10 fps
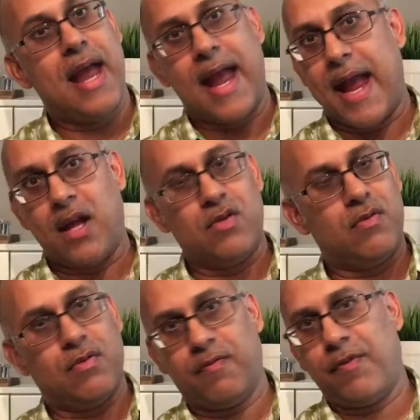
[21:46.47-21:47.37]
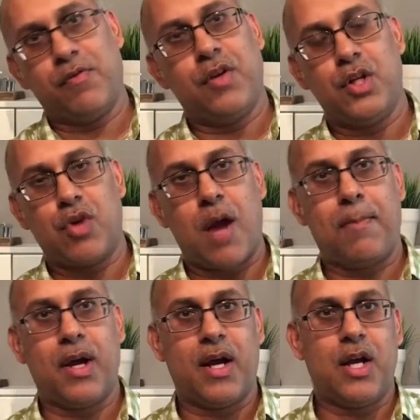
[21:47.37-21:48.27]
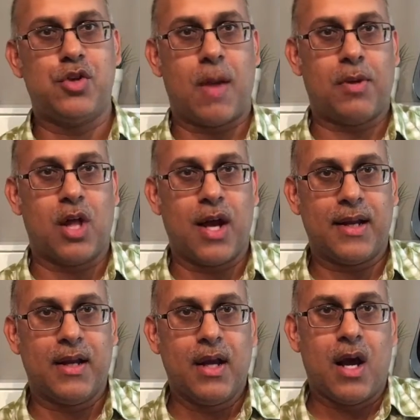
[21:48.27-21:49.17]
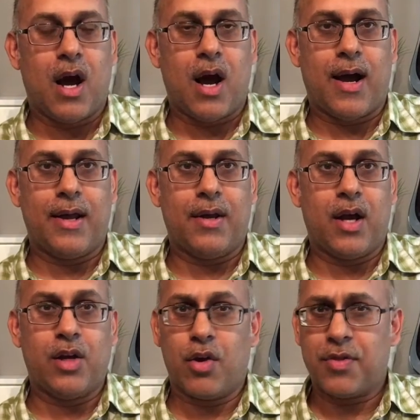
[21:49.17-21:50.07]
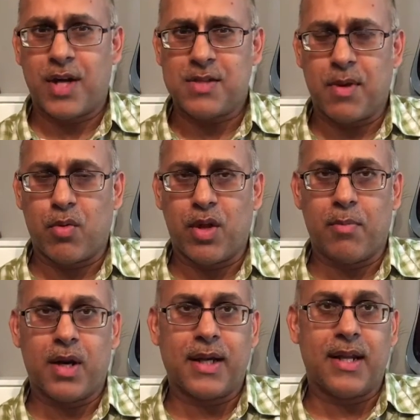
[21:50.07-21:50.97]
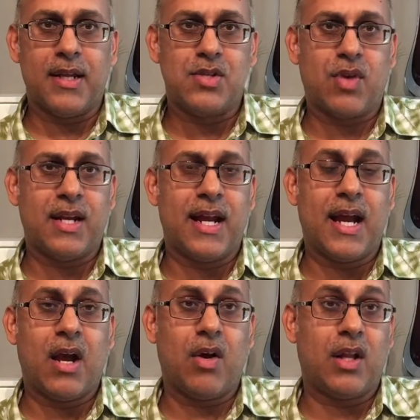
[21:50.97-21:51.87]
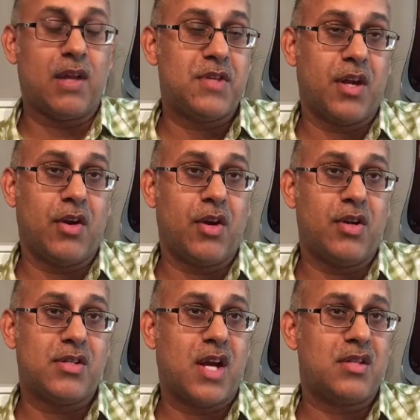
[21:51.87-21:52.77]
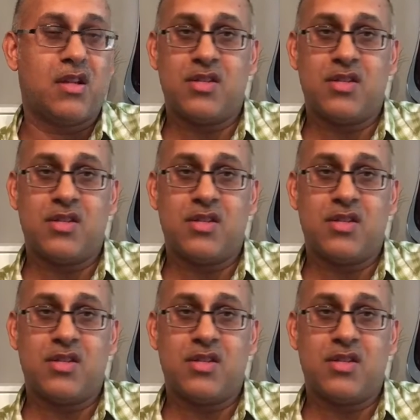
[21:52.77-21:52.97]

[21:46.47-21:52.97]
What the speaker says: and feel free to drop a line on your thoughts about where the market is right now, and I'd love to hear your insights.